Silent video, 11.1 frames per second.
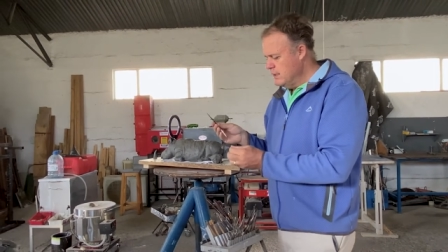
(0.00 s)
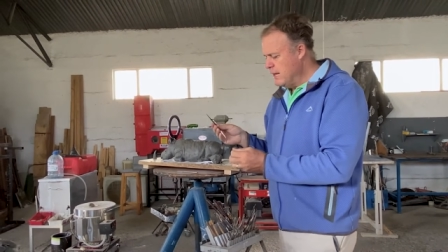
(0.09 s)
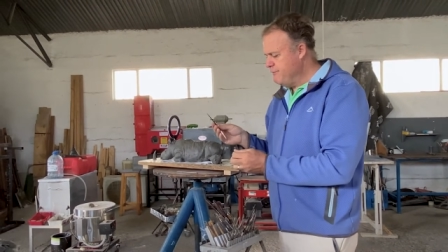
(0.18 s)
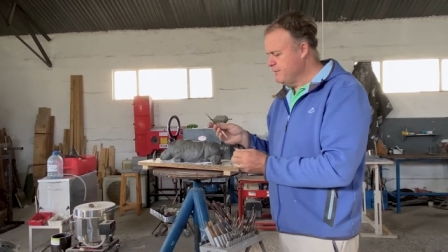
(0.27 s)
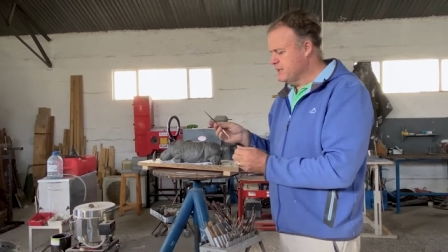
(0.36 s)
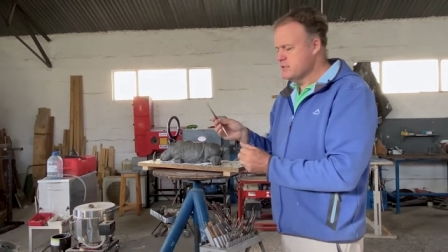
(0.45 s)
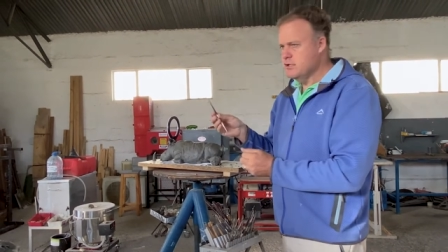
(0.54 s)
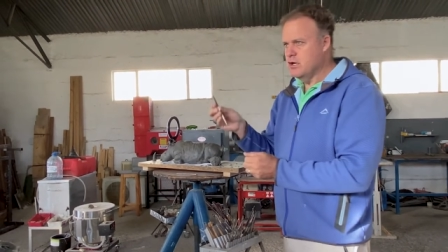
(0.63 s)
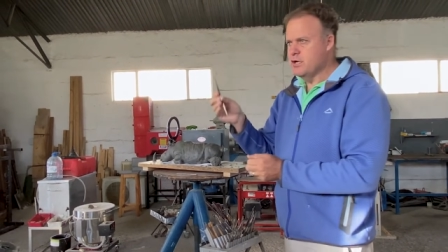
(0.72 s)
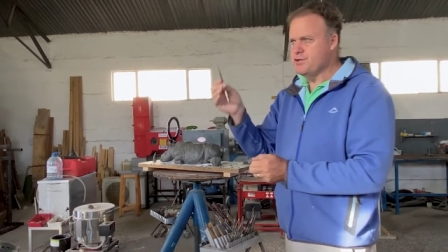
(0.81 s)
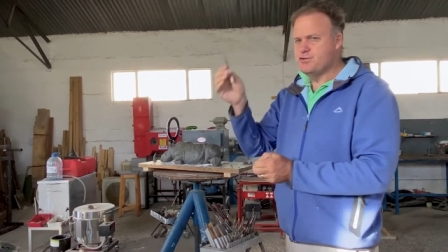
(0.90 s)
Africa's
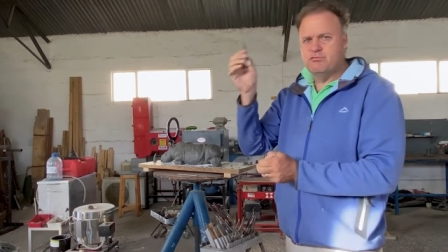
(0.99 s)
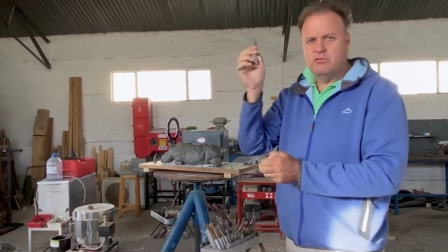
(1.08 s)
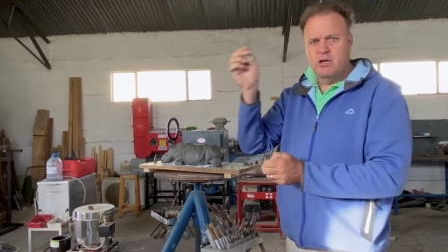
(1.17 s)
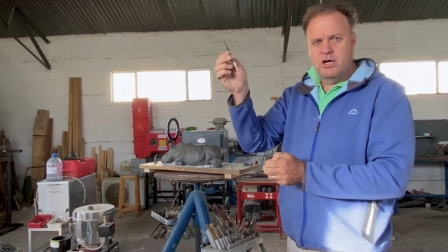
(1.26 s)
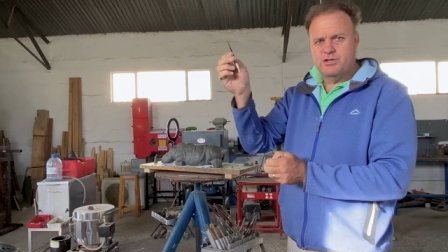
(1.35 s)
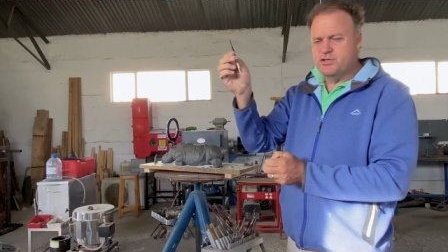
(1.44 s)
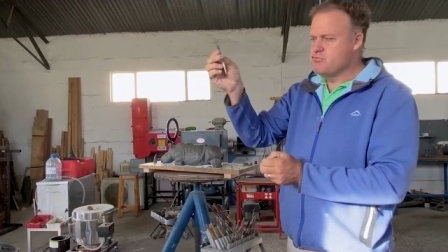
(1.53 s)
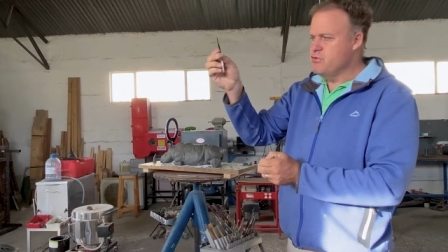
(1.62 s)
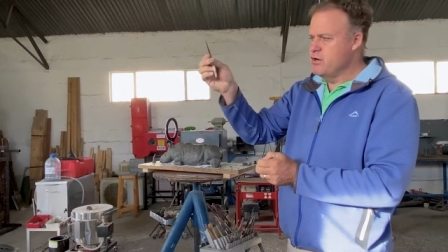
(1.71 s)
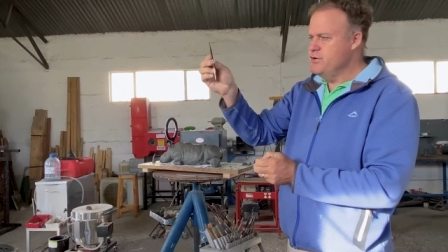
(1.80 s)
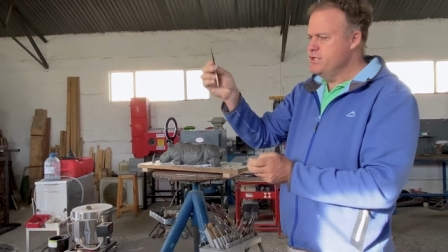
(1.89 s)
largest, largest
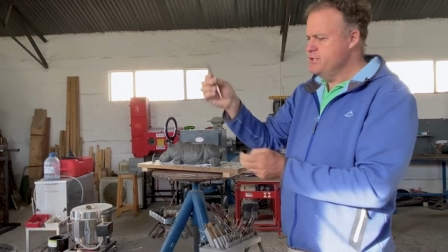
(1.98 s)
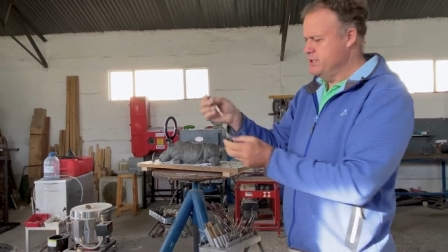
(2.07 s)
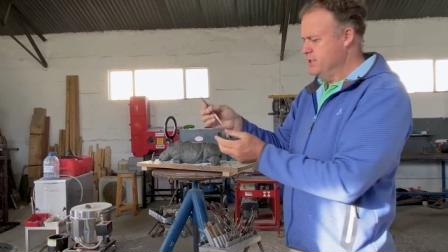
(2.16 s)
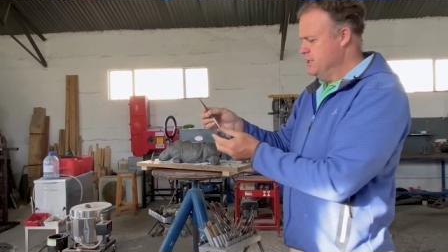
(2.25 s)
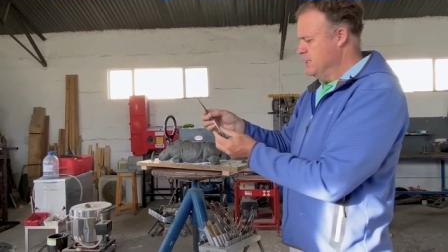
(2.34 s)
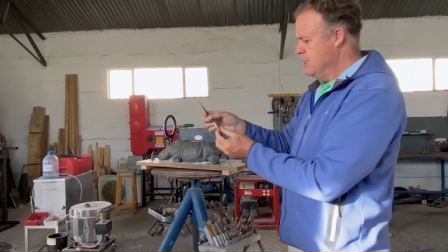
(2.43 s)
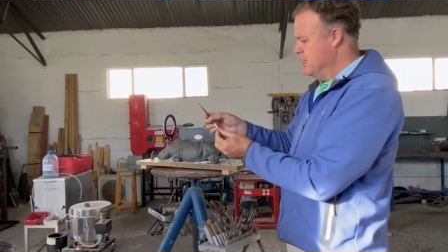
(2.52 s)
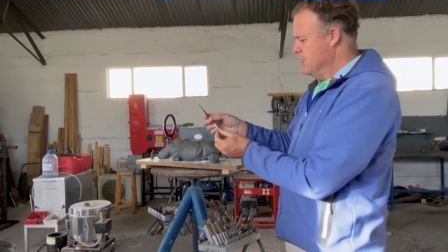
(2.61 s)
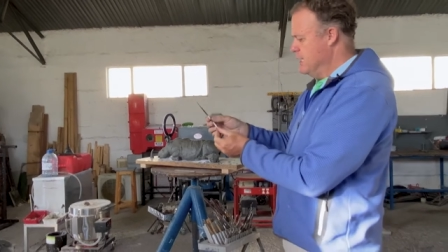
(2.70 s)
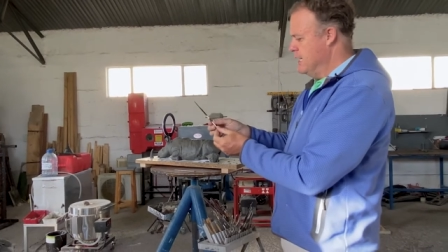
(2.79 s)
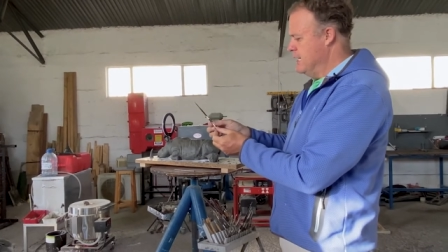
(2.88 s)
rodent,
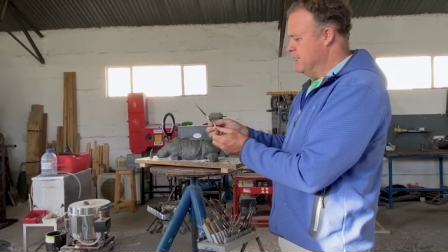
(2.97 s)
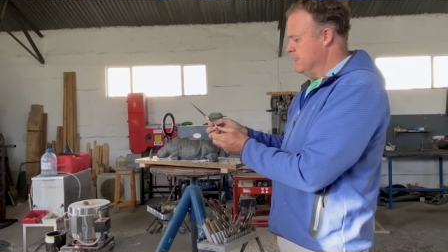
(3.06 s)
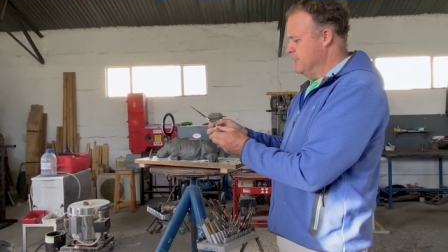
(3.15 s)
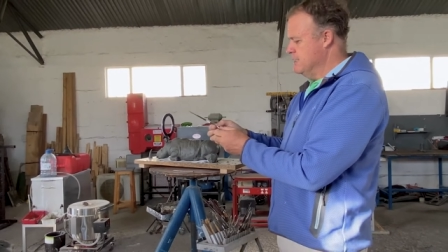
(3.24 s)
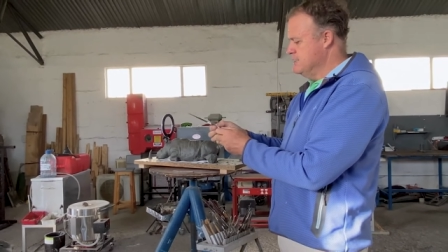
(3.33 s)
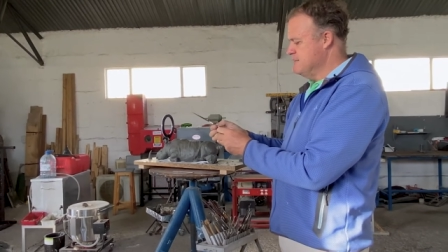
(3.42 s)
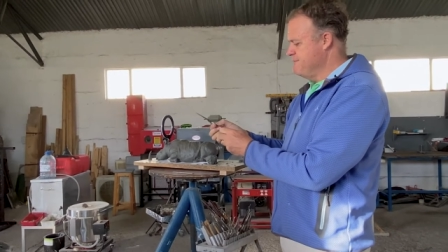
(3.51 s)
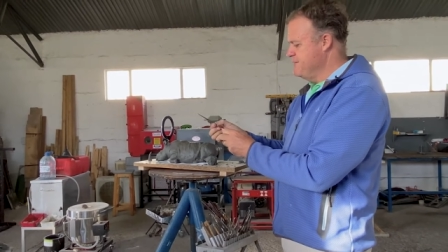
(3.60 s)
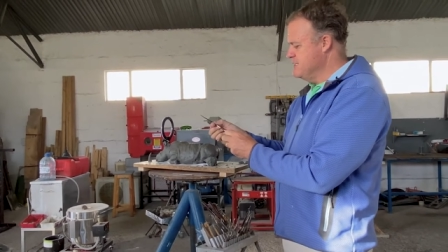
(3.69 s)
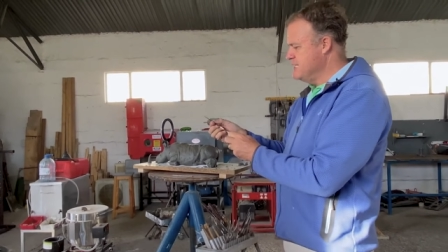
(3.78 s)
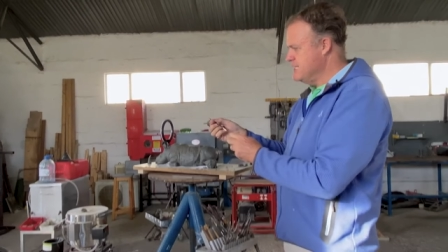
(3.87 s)
and it is a
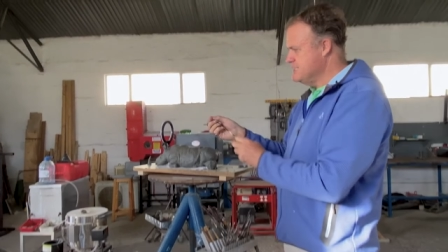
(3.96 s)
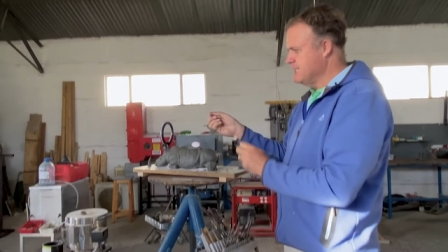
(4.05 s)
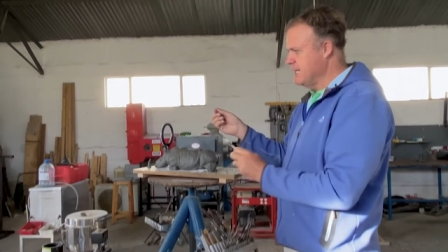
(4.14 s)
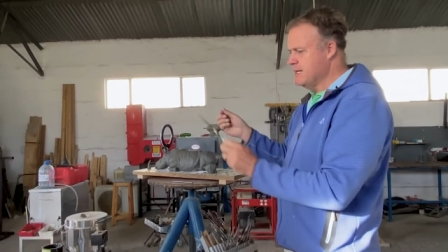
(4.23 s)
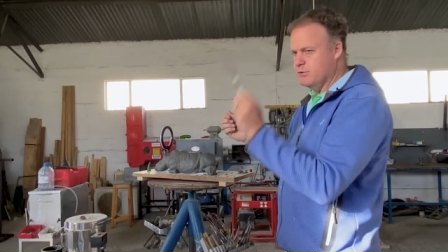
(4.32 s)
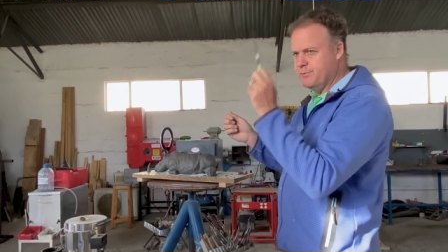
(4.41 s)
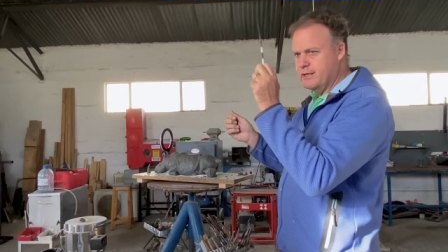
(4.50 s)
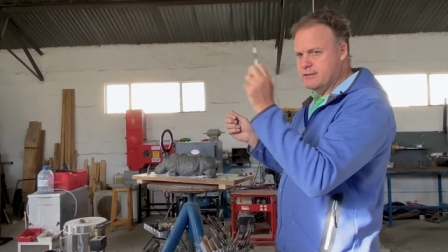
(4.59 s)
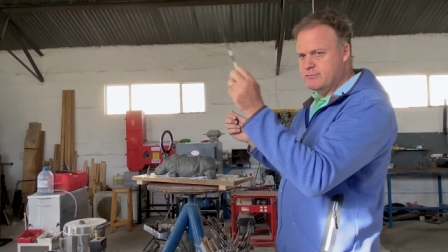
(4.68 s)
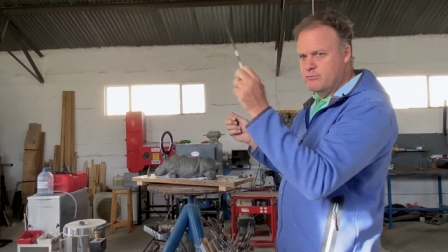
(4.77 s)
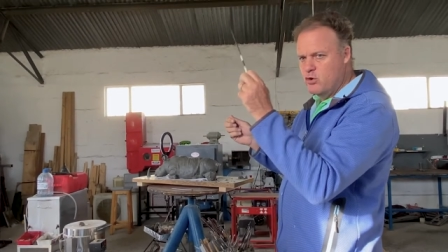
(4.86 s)
fantastic animal,
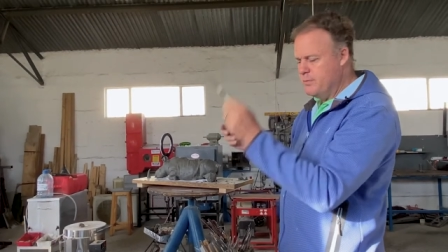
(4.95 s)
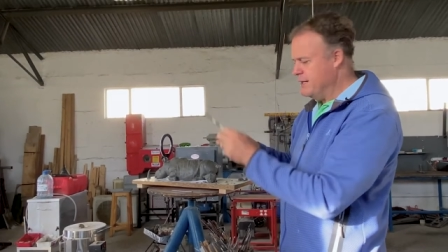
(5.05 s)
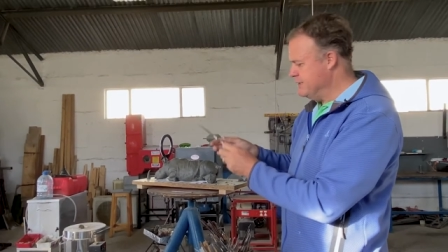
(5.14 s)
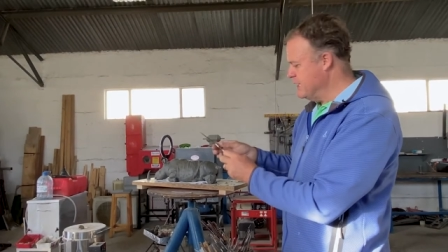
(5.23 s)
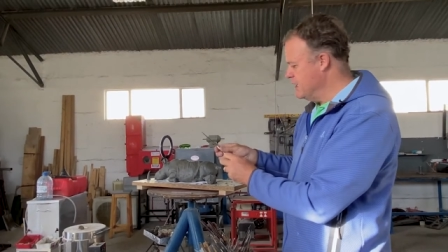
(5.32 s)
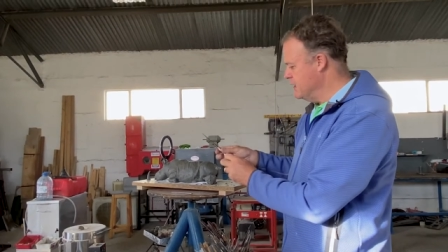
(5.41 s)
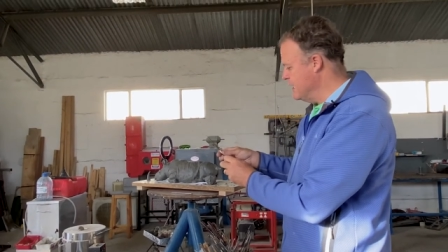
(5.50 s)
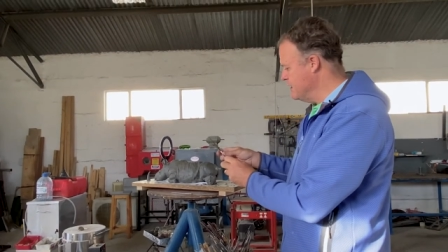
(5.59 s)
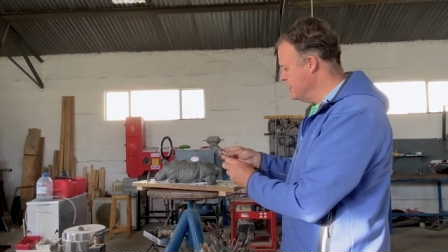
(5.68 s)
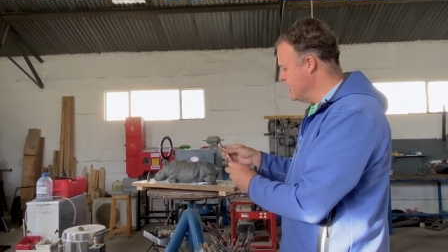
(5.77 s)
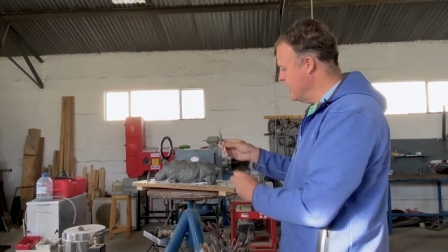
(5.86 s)
but more about that
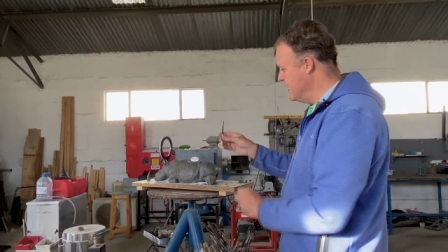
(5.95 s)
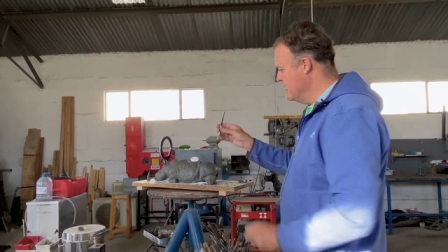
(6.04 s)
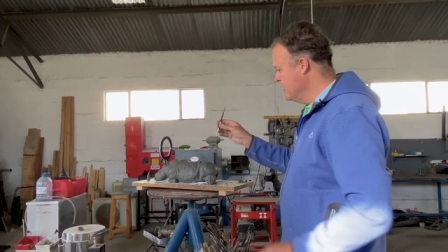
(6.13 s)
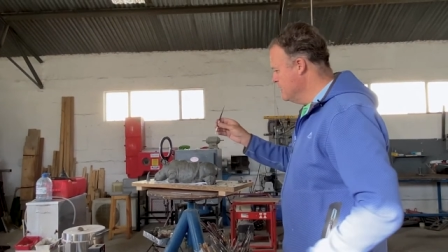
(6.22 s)
another day.